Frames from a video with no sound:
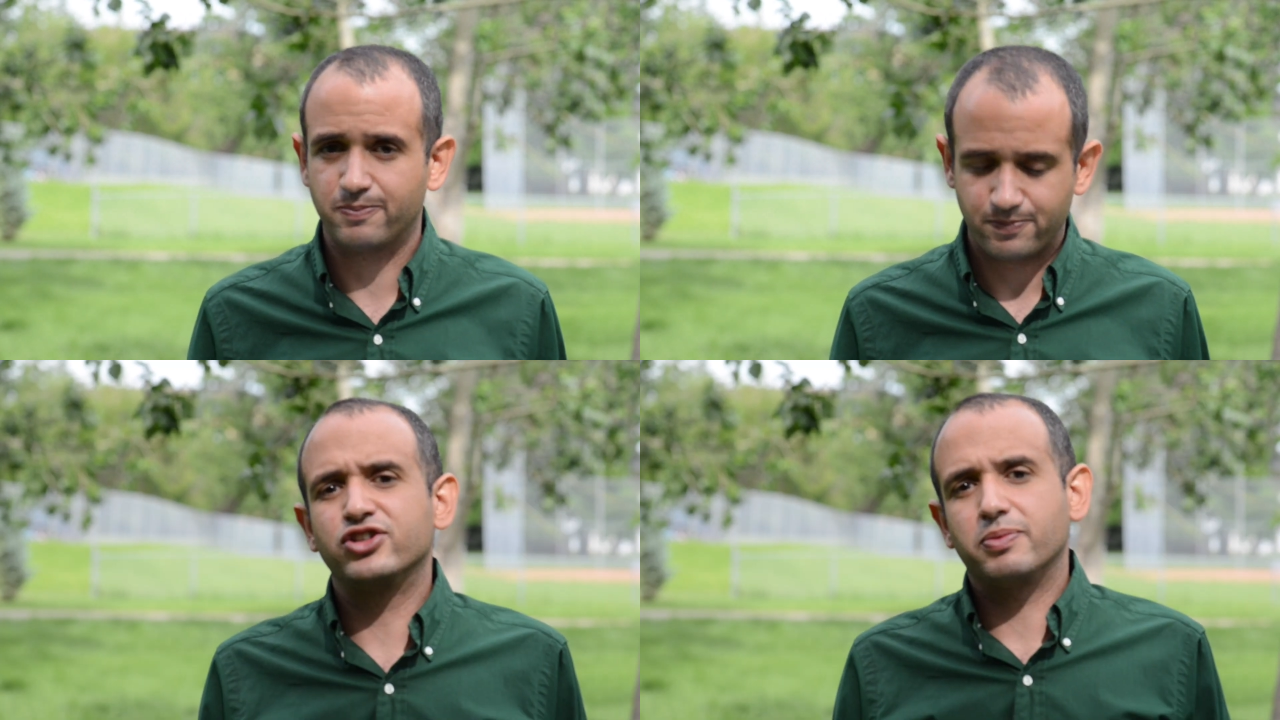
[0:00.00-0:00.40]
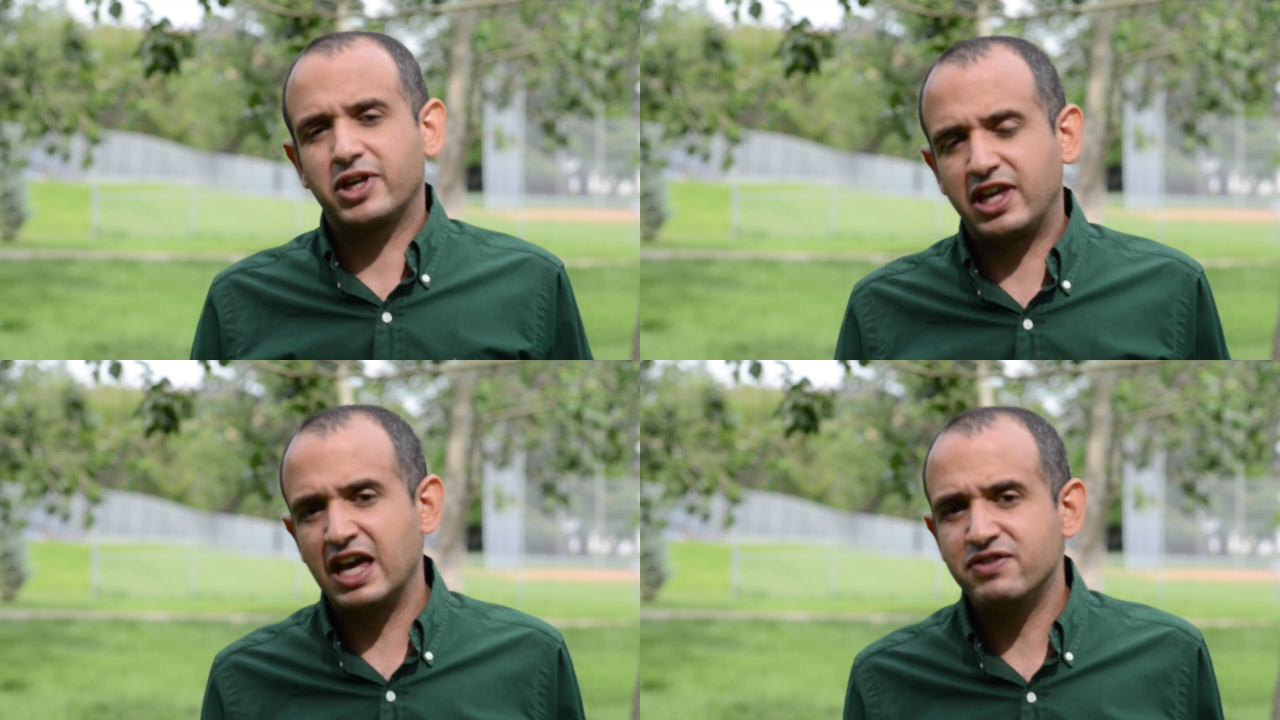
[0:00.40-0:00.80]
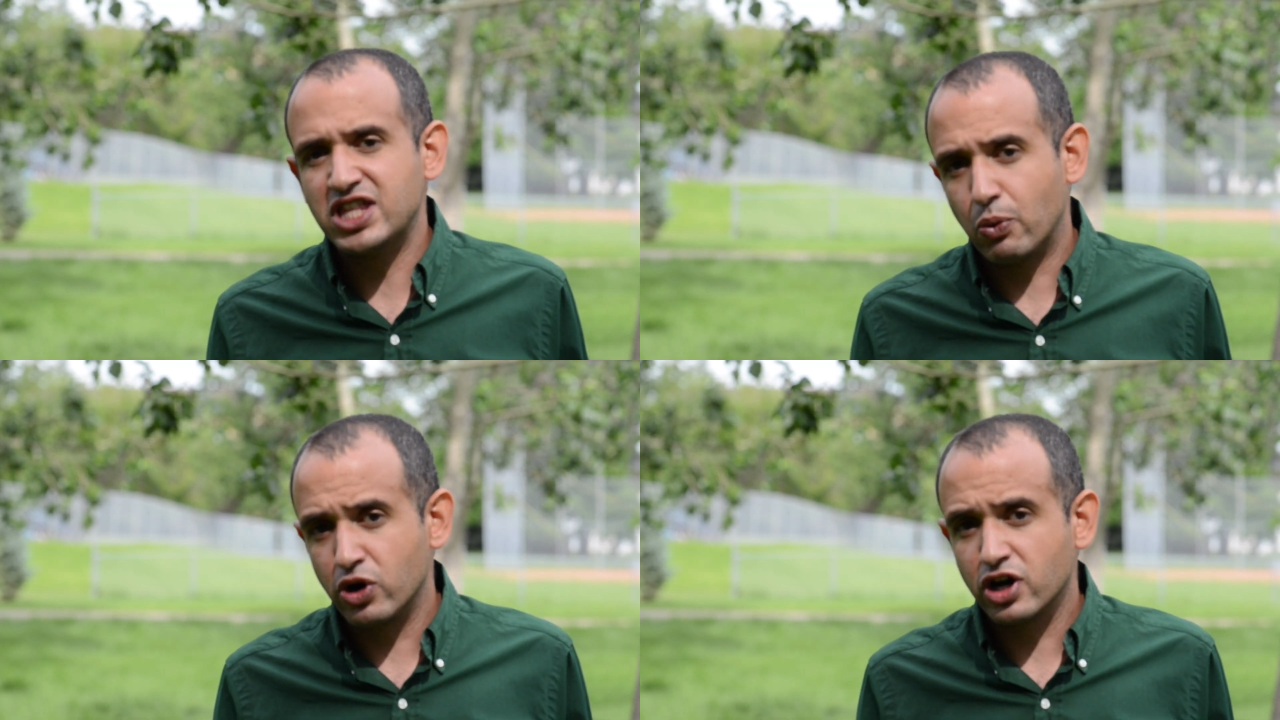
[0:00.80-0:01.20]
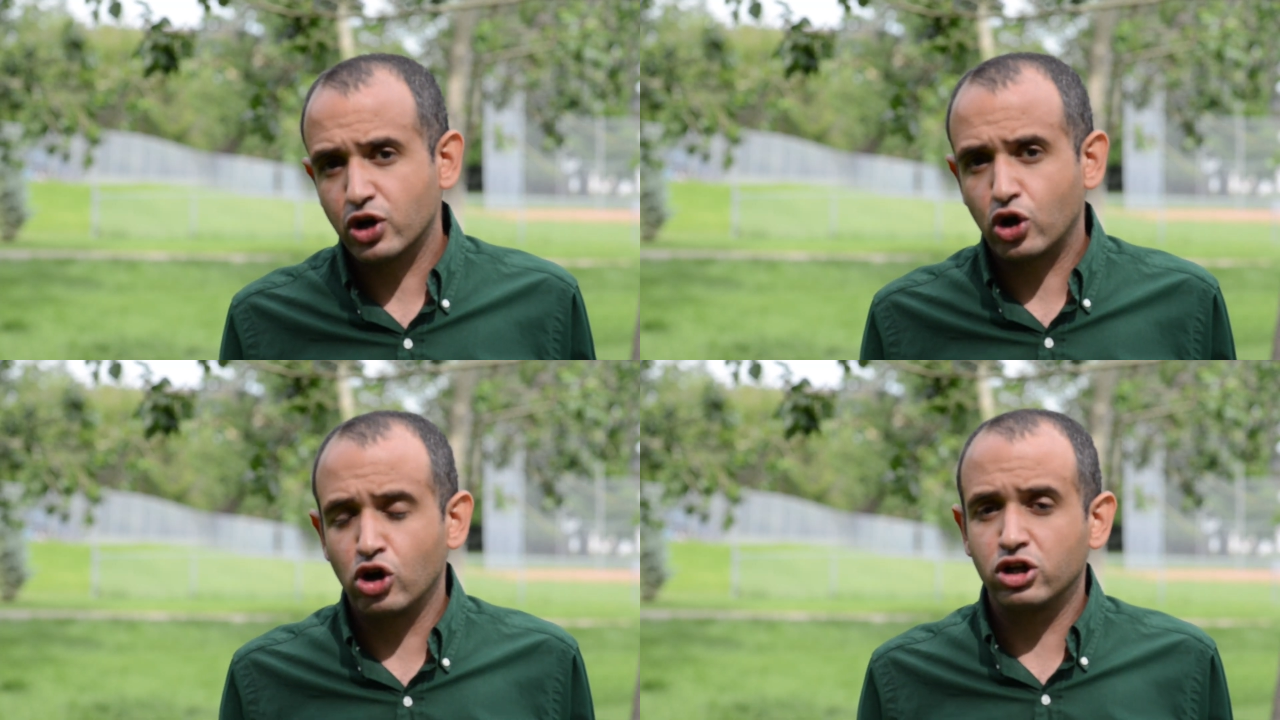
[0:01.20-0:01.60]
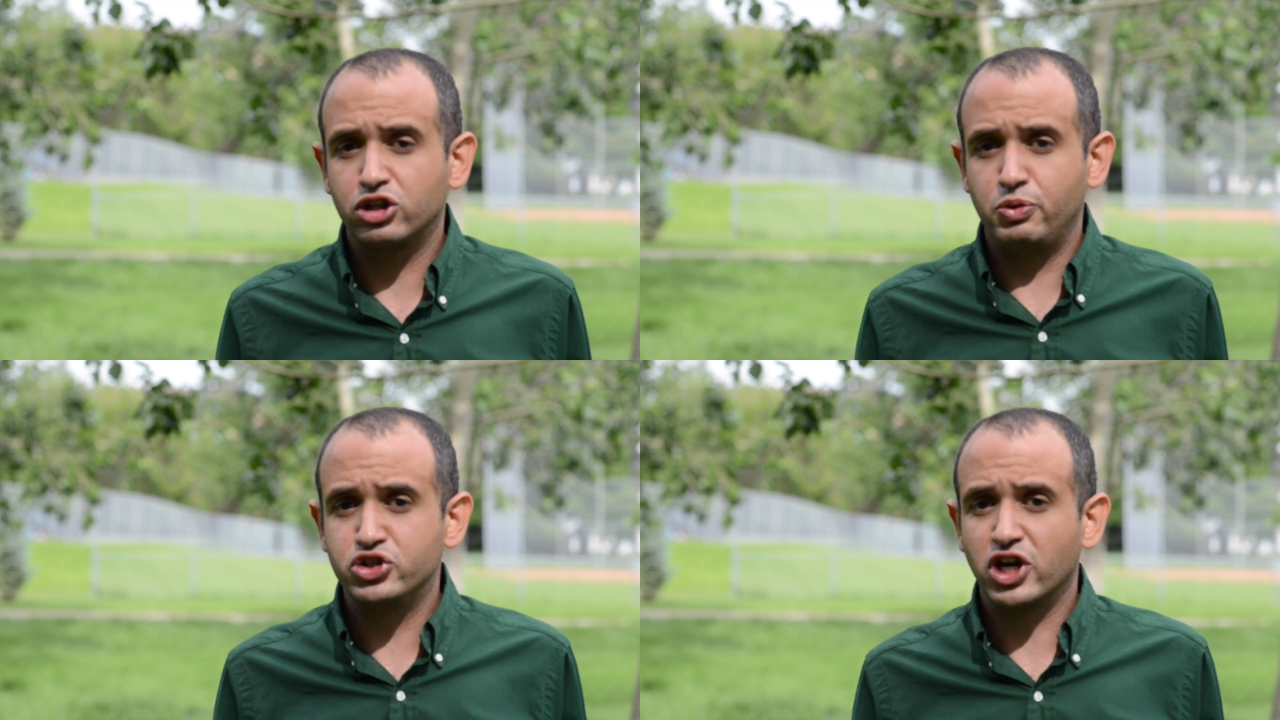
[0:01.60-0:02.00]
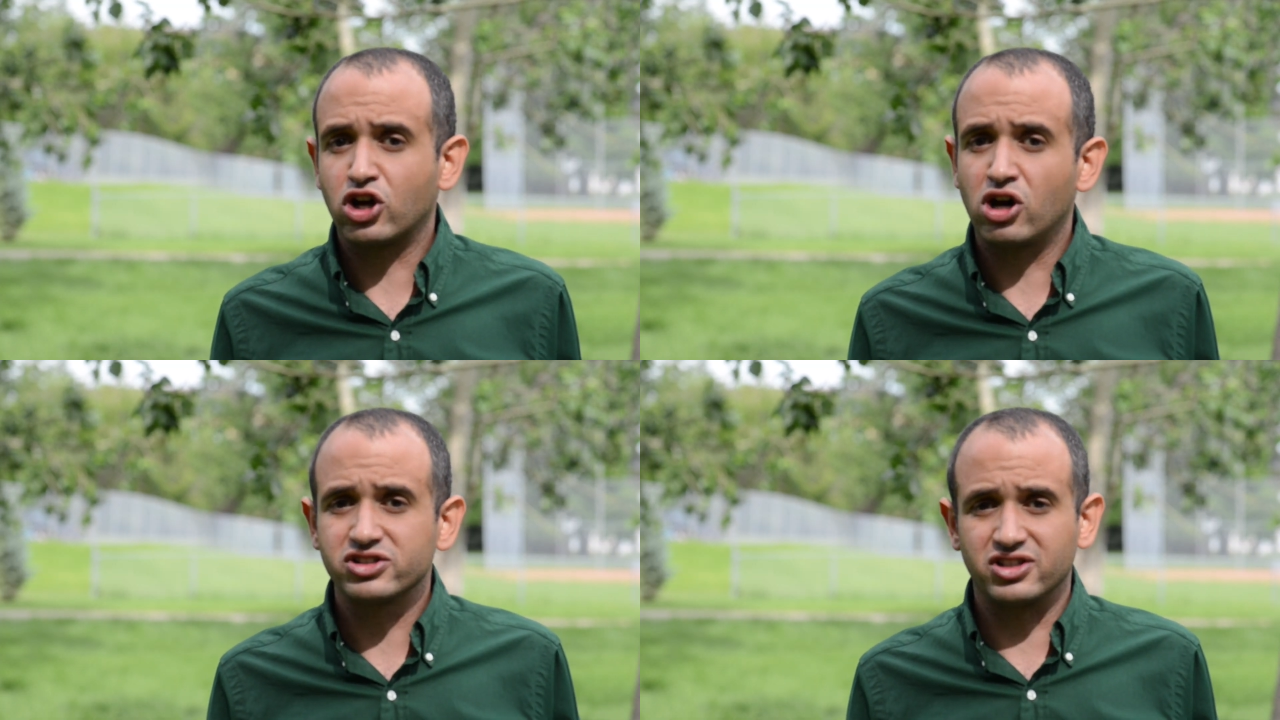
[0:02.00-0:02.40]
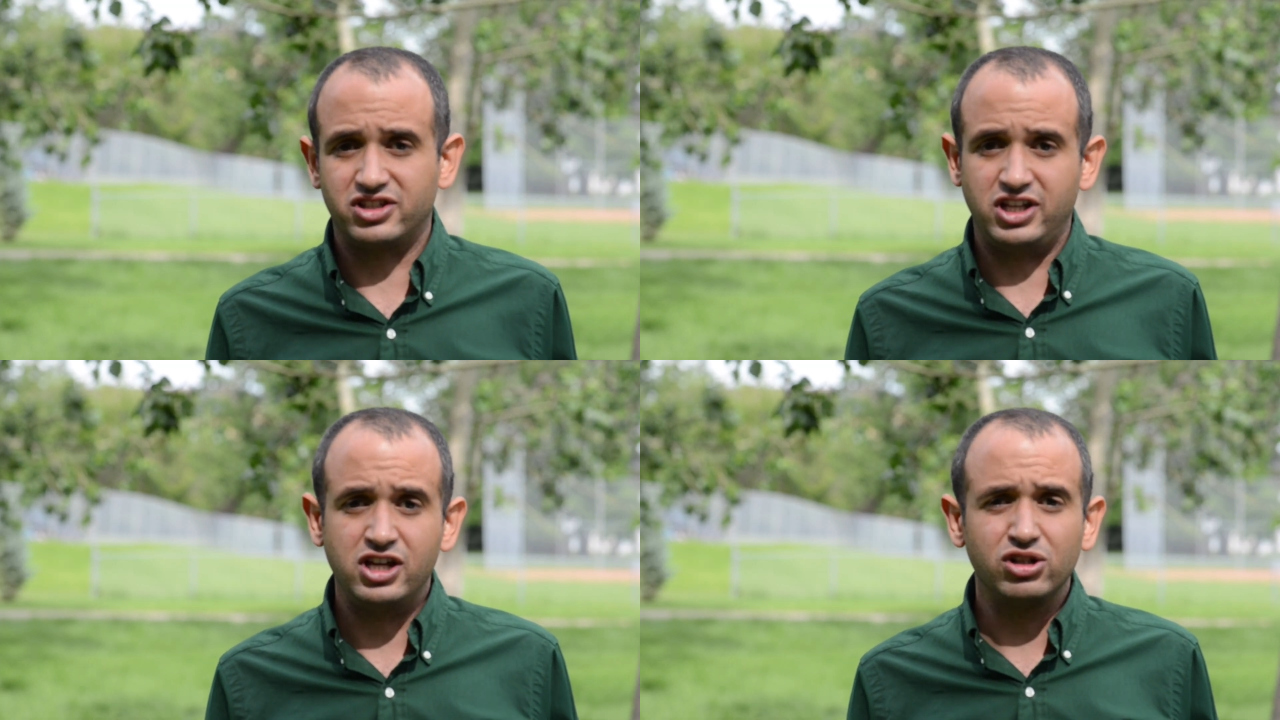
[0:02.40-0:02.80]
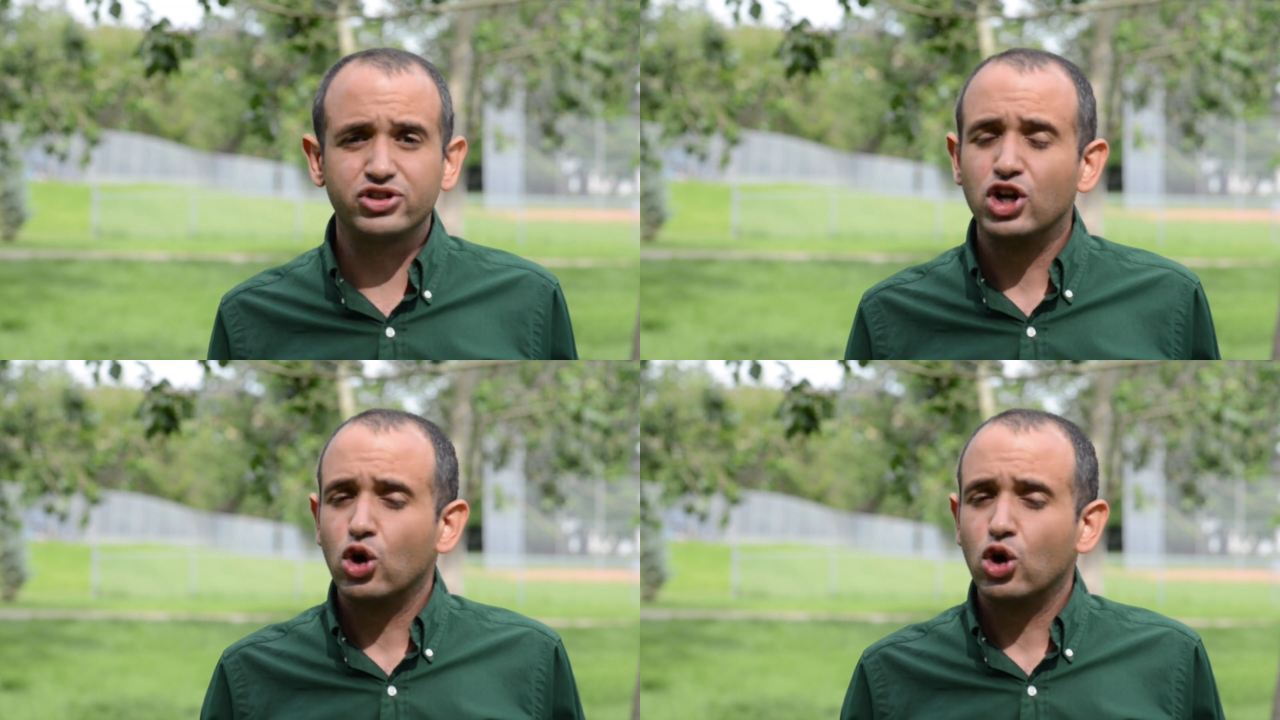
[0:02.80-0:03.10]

And given that we're going to be using a constant yield,